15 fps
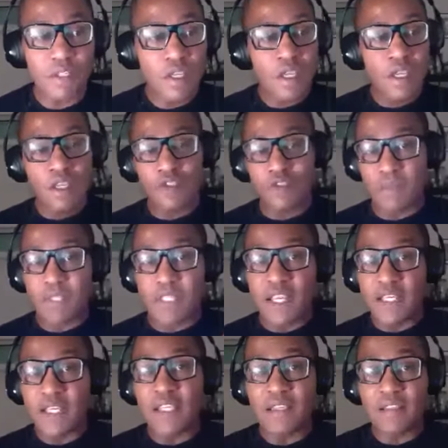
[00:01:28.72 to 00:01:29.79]
So at the
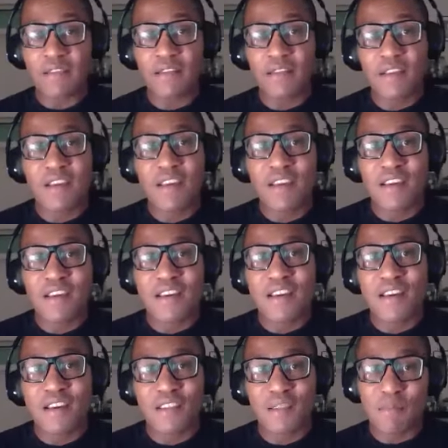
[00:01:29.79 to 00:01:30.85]

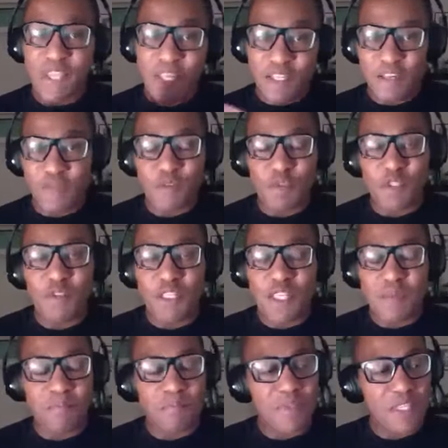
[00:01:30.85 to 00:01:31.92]
beginning of
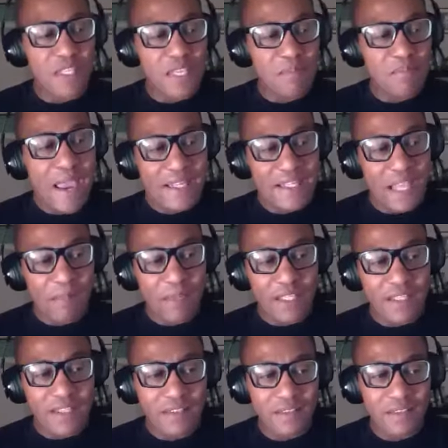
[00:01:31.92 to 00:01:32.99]
the pandemic,
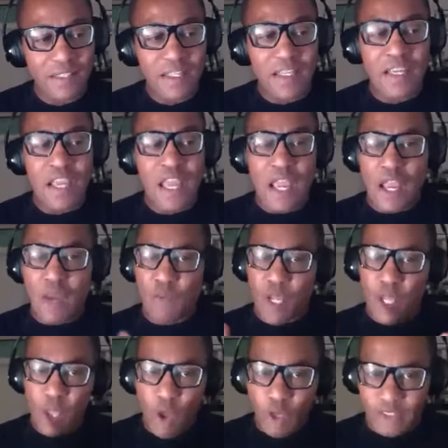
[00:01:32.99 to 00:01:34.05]
when
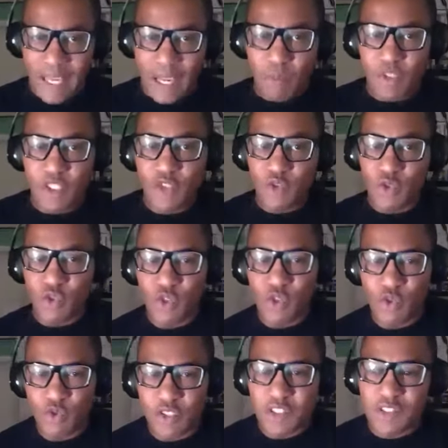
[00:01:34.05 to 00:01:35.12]
lockdown was
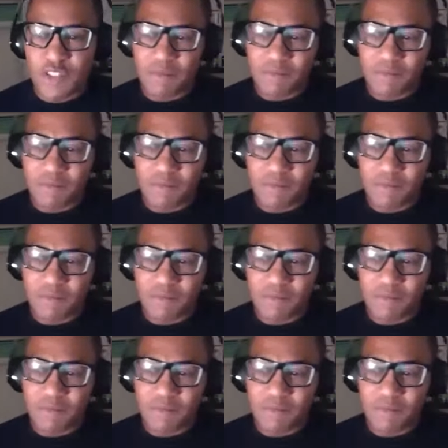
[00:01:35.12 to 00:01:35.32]
introduced,